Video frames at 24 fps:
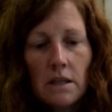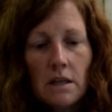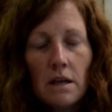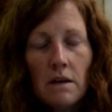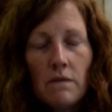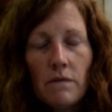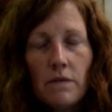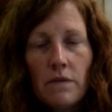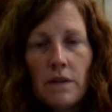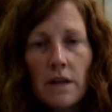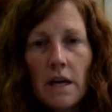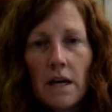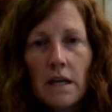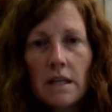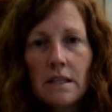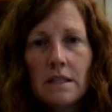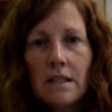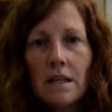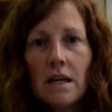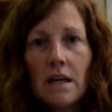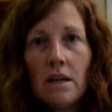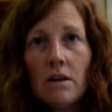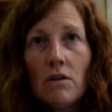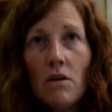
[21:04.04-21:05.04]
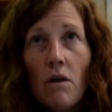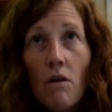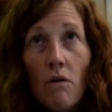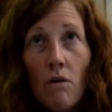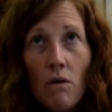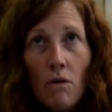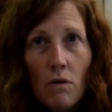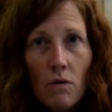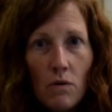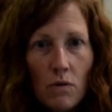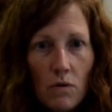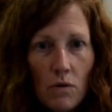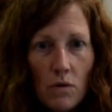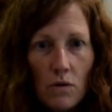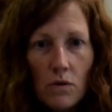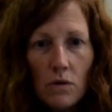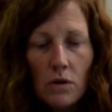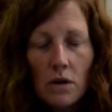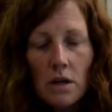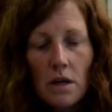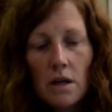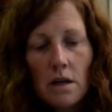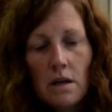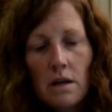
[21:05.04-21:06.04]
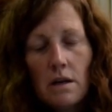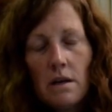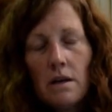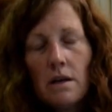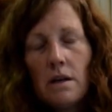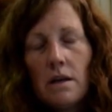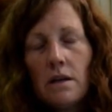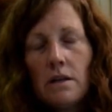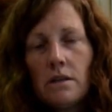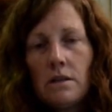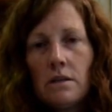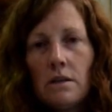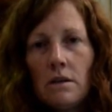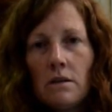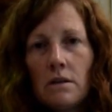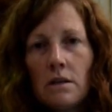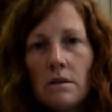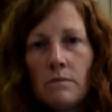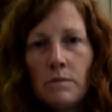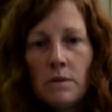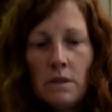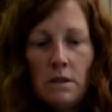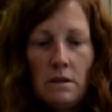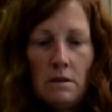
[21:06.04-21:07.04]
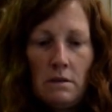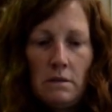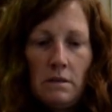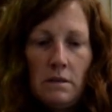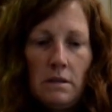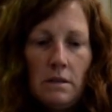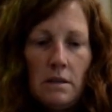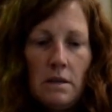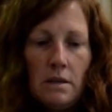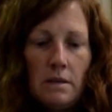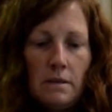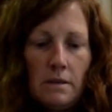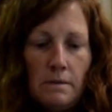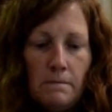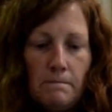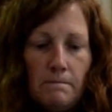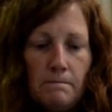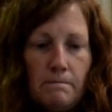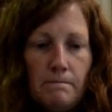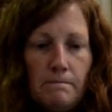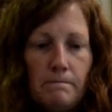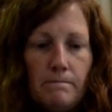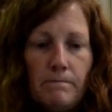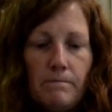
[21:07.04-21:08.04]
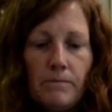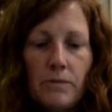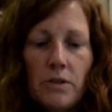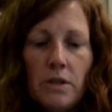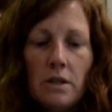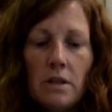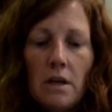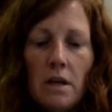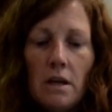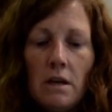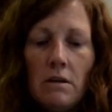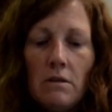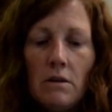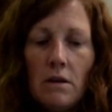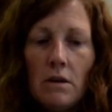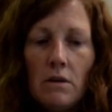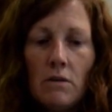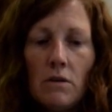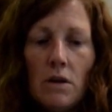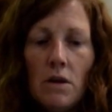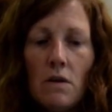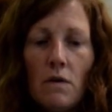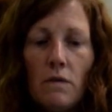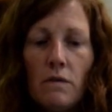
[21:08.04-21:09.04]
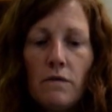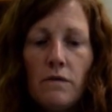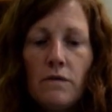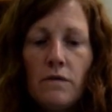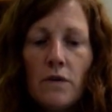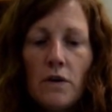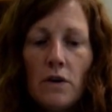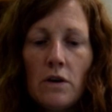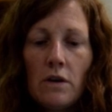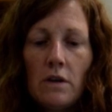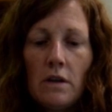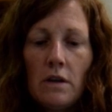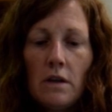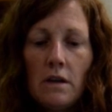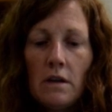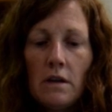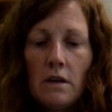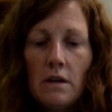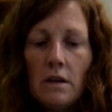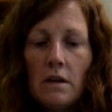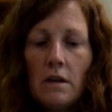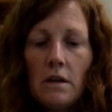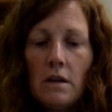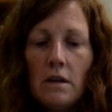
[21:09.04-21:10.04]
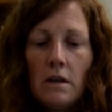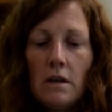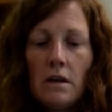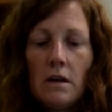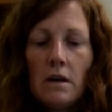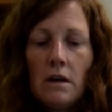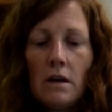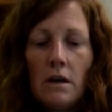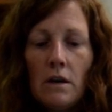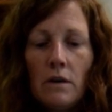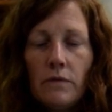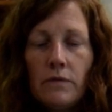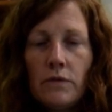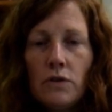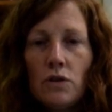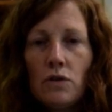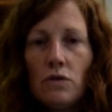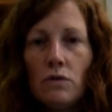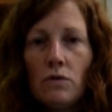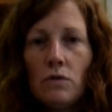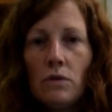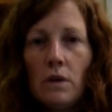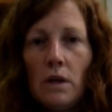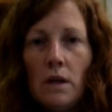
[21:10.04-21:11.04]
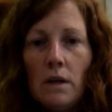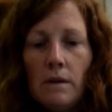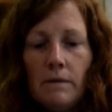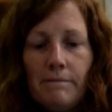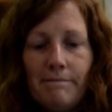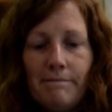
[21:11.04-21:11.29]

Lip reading: give thanks in all circumstances. So there you go, you're full of joy.